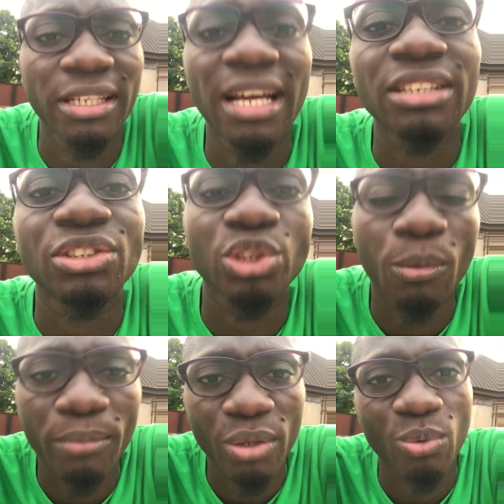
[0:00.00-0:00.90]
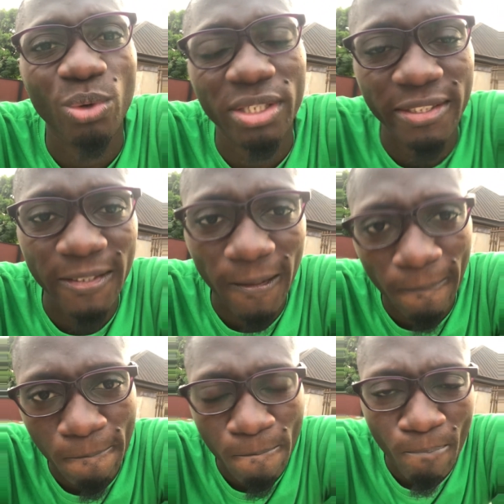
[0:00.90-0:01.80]
That's something worthy
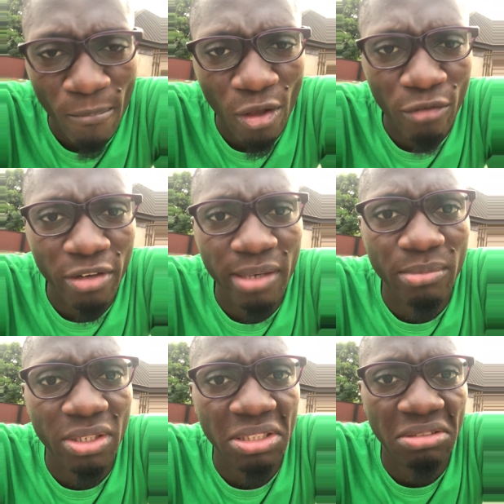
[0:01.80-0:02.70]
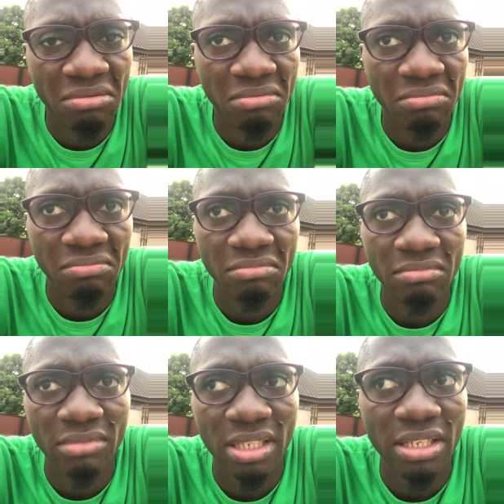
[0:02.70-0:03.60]
of emulation.
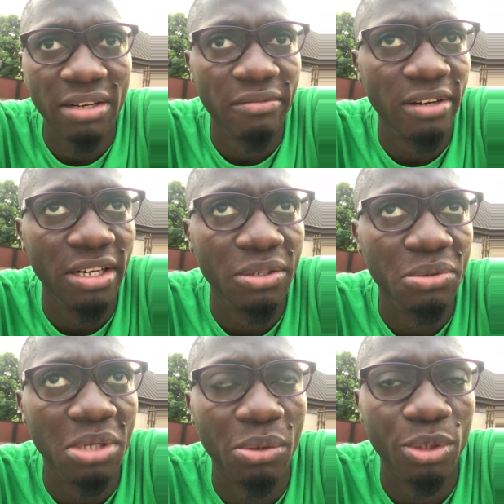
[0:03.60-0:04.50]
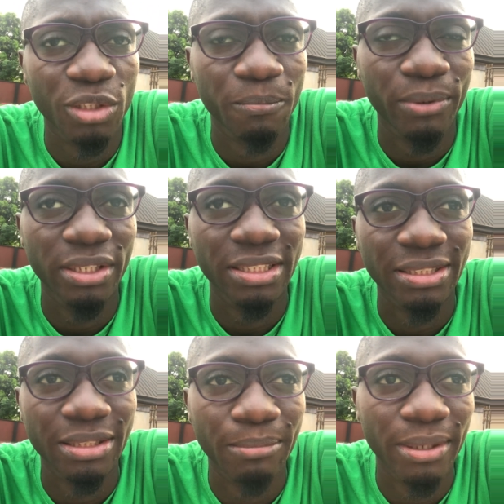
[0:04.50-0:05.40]
Another value I want to point
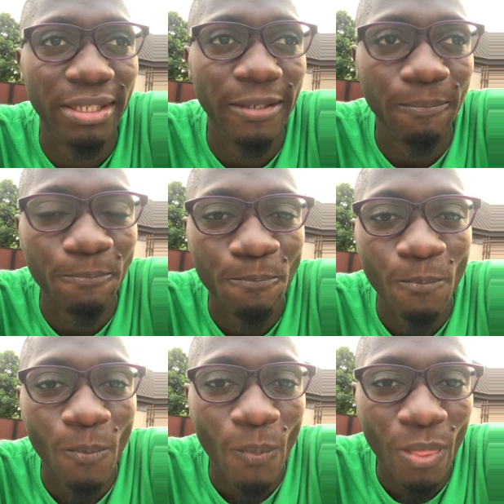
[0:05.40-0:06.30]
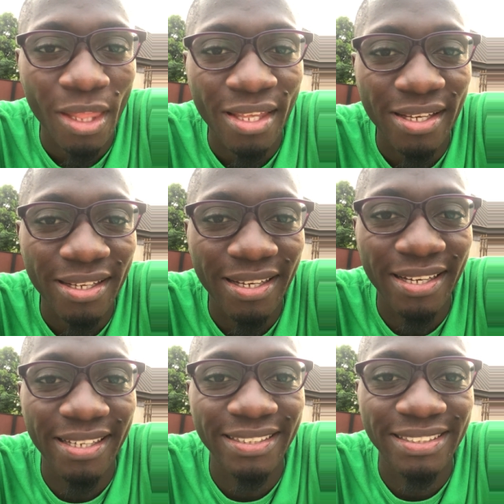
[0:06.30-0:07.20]
out about him
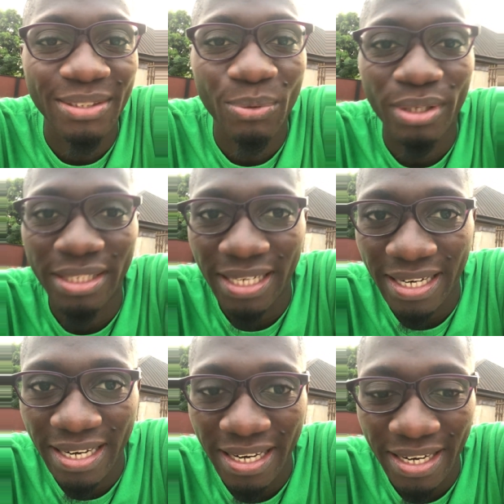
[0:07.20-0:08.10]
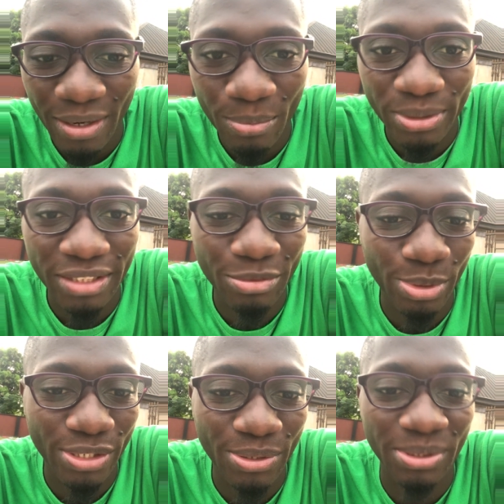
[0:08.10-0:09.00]
is the one that almost
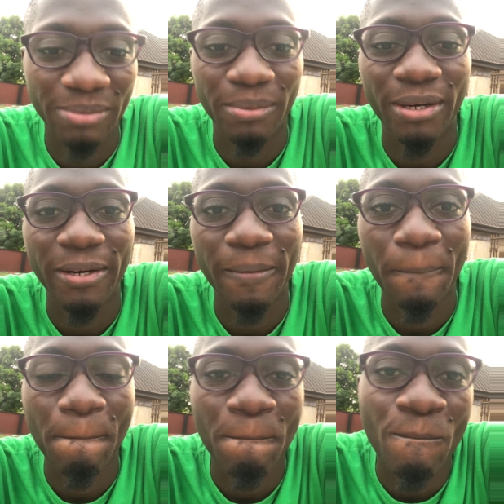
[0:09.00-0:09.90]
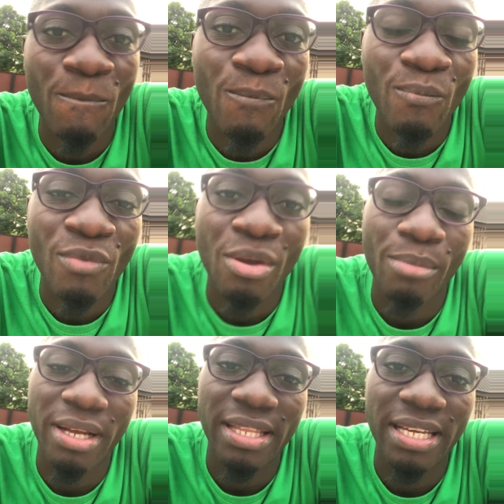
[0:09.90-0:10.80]
everybody knows about him.
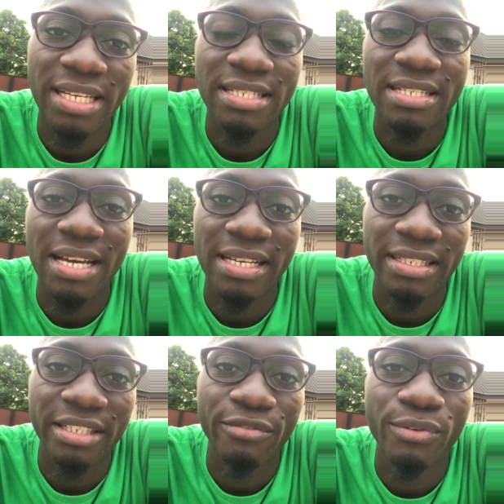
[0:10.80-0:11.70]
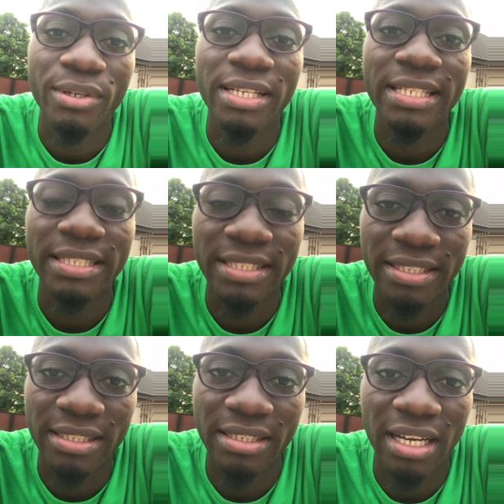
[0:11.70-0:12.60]
I think it's nice. It's
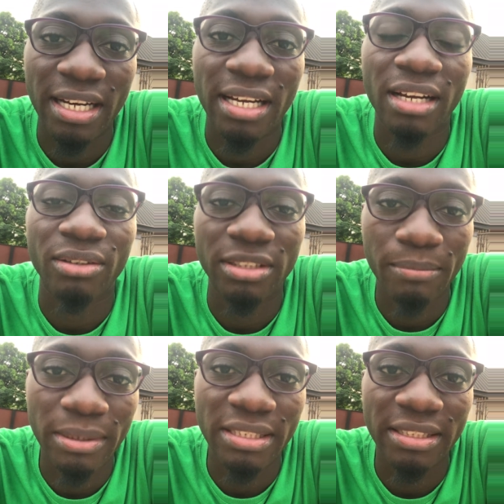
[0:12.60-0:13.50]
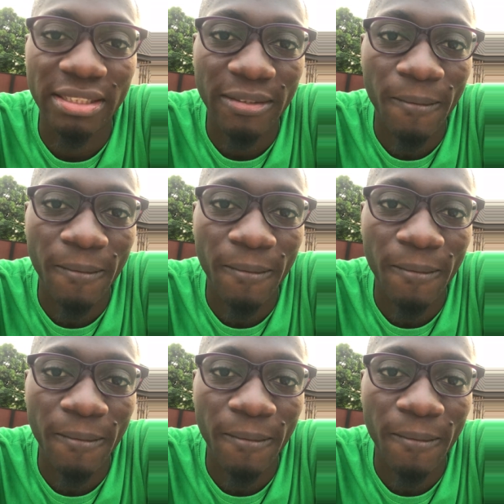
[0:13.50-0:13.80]
frugality and accountability.